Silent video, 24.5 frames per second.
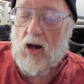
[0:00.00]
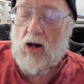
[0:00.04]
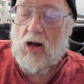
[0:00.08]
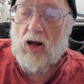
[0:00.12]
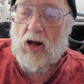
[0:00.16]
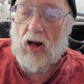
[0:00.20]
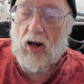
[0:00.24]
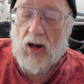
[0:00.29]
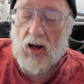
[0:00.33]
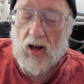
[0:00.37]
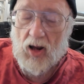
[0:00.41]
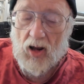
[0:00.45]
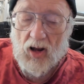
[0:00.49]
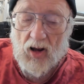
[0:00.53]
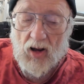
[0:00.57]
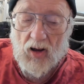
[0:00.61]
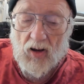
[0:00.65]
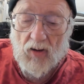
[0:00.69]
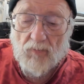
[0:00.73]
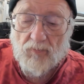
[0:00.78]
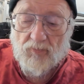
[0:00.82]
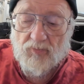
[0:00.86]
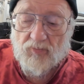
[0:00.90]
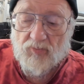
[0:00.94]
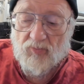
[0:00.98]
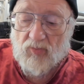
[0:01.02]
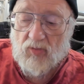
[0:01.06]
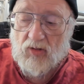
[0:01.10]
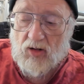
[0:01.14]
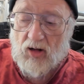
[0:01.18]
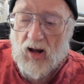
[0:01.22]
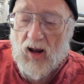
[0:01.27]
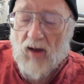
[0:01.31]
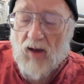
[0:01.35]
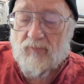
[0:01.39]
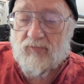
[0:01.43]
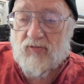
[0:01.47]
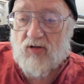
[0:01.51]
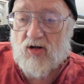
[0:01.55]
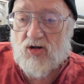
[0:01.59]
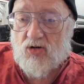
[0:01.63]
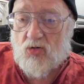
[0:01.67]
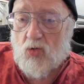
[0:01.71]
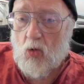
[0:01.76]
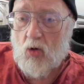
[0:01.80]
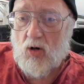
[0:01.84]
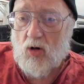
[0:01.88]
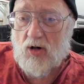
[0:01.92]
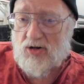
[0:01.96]
You have to
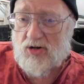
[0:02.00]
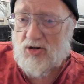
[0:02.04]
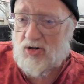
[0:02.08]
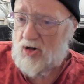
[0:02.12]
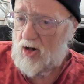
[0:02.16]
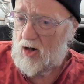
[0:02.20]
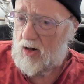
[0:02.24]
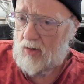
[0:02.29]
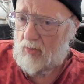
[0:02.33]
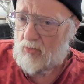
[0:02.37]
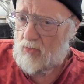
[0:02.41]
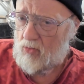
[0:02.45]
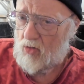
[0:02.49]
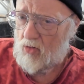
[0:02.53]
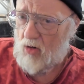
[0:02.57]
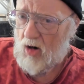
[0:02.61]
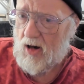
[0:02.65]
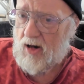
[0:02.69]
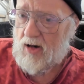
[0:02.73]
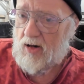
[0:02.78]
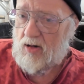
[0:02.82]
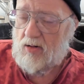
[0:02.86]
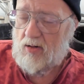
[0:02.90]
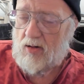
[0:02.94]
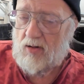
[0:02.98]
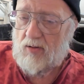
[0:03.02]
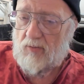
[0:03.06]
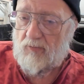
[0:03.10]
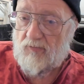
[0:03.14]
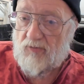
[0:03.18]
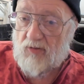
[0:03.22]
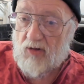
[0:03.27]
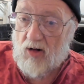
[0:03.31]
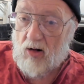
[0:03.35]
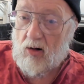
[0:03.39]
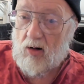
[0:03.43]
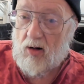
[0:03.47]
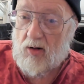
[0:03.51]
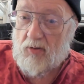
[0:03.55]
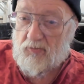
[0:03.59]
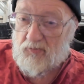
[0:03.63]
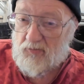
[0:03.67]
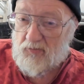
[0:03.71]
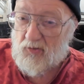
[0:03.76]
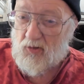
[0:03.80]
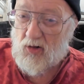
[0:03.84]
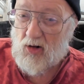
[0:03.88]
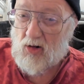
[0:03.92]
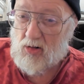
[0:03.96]
sort of set it right the very
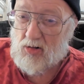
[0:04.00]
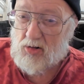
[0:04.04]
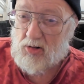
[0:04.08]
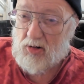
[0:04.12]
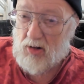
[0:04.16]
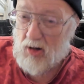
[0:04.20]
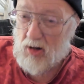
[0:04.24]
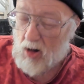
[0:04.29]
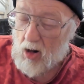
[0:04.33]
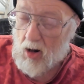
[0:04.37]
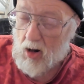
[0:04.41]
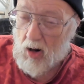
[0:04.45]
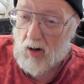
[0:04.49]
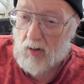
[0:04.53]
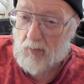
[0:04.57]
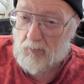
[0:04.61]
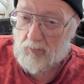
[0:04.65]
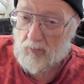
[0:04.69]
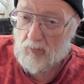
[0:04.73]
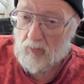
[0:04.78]
first time.